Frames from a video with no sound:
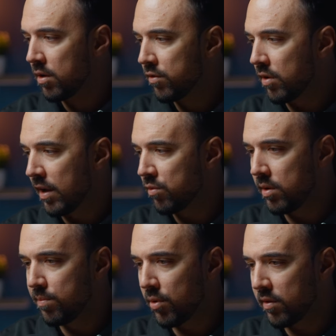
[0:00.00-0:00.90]
so as we
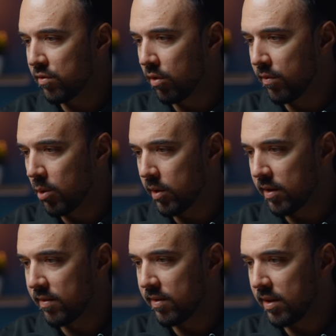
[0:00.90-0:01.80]
bring this over we
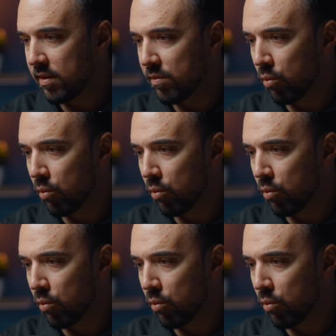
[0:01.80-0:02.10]
can see it's